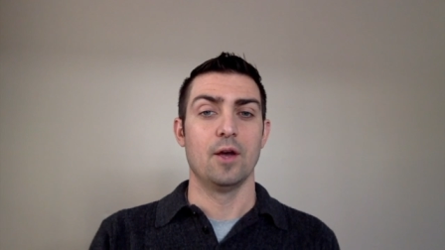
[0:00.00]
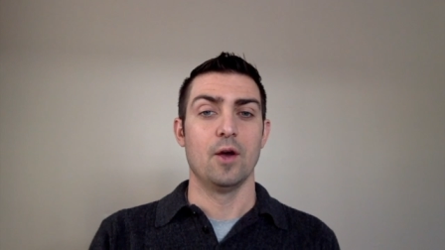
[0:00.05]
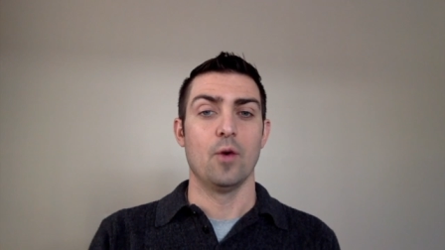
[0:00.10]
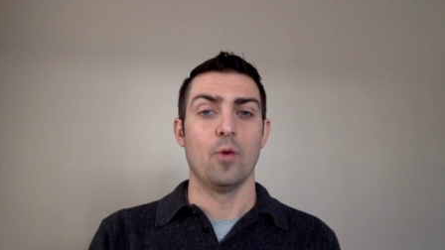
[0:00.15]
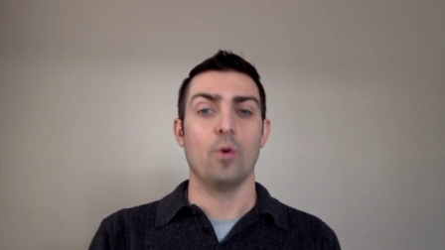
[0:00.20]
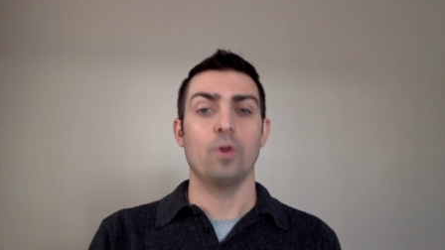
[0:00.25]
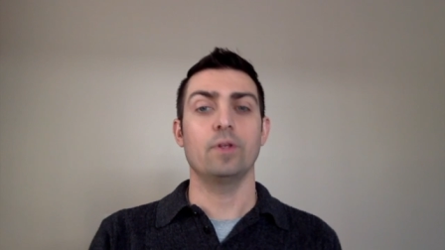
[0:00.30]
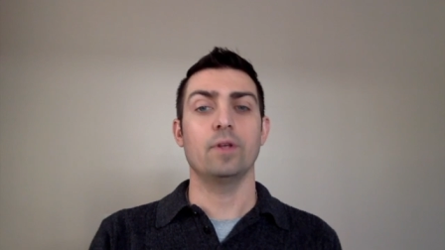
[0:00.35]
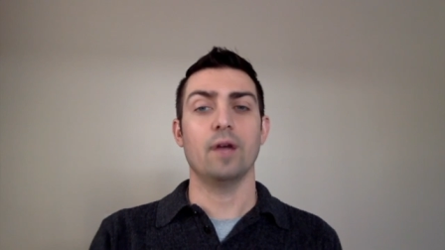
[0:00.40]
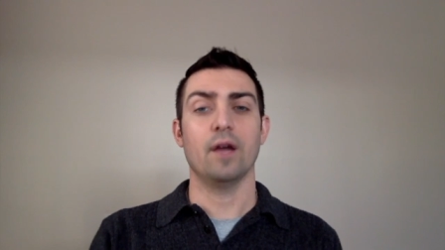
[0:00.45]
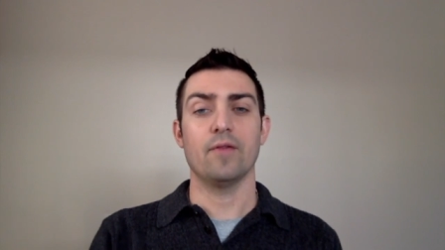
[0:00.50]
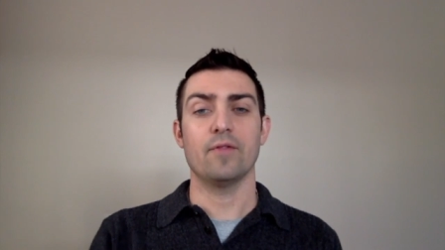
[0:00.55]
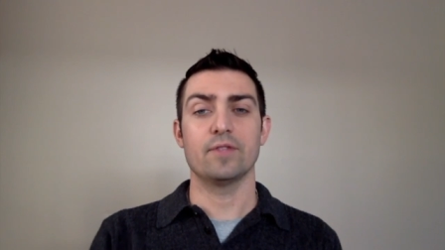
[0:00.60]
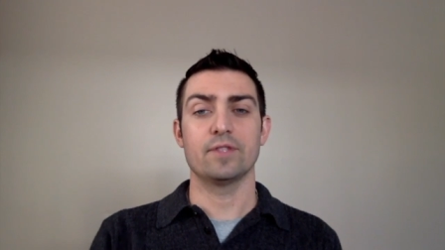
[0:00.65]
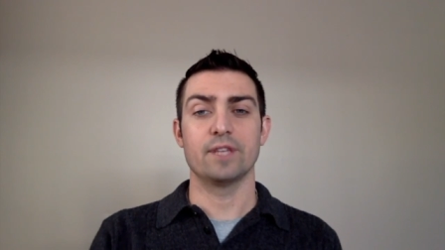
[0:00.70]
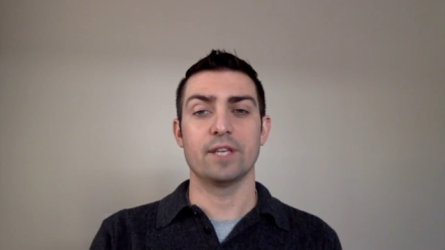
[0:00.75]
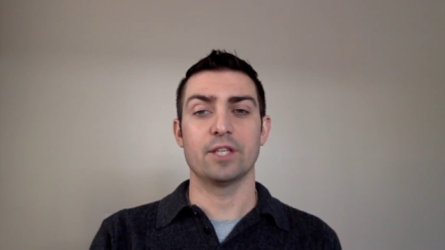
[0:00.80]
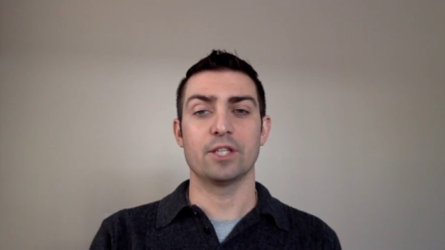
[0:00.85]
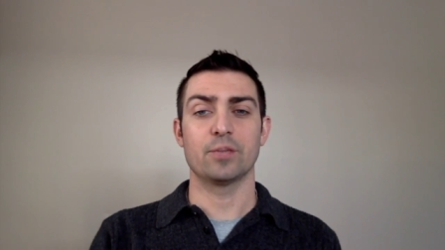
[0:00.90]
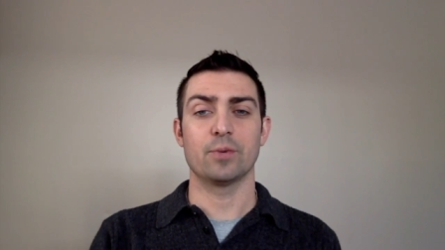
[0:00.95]
One
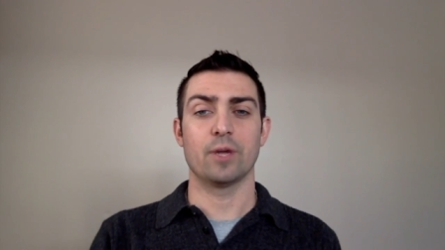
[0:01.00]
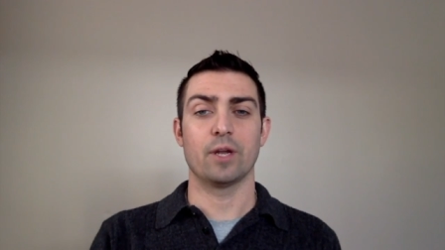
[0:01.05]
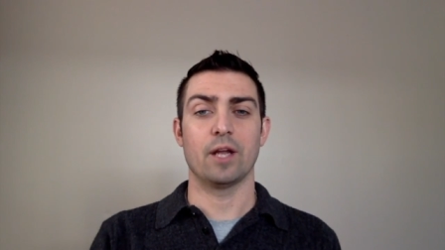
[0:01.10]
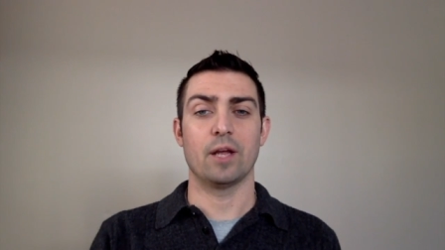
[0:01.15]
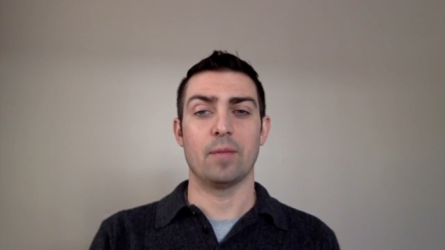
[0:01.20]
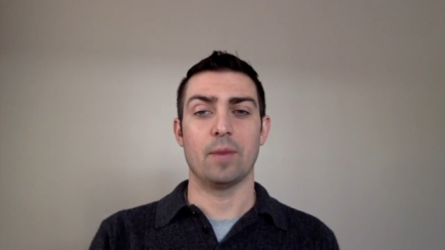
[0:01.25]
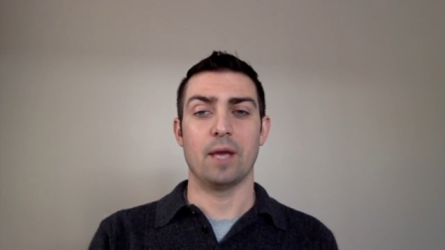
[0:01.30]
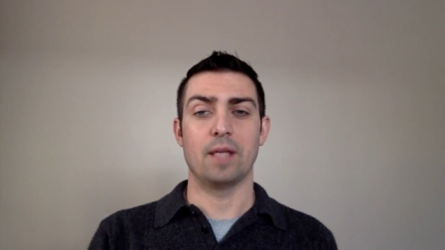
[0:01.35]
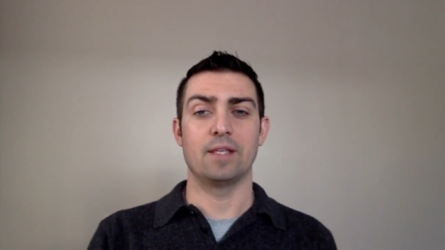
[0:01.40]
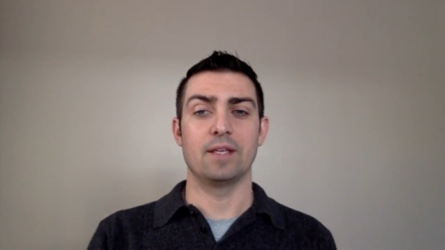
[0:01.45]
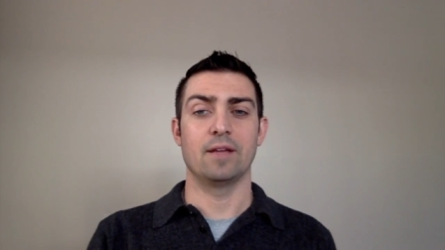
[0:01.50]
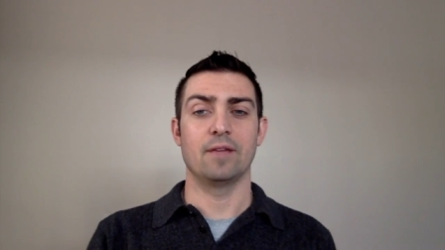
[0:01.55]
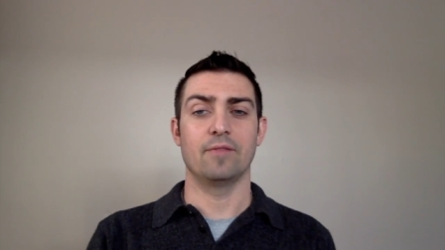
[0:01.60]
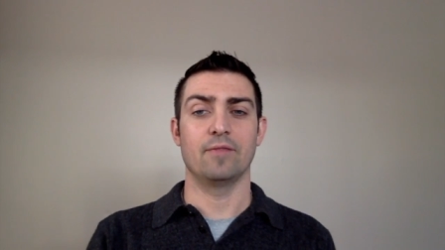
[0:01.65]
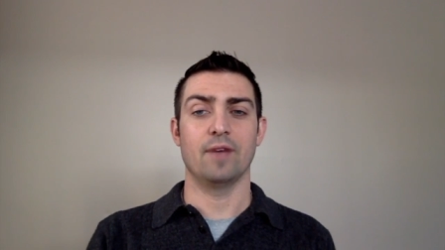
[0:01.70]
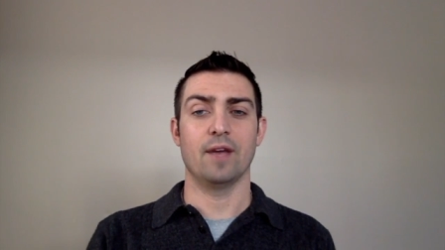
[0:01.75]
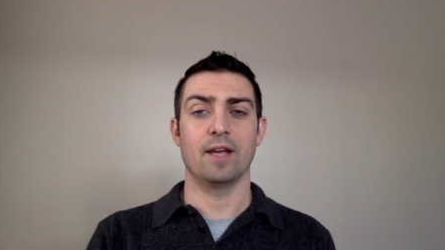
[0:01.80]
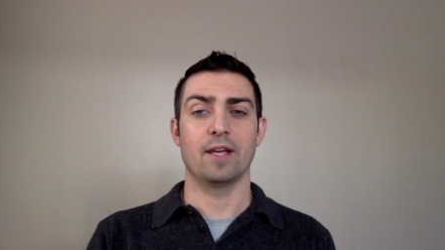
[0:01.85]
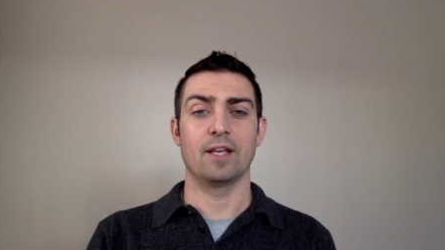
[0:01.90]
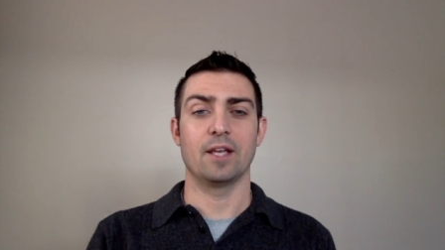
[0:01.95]
conversation around identifying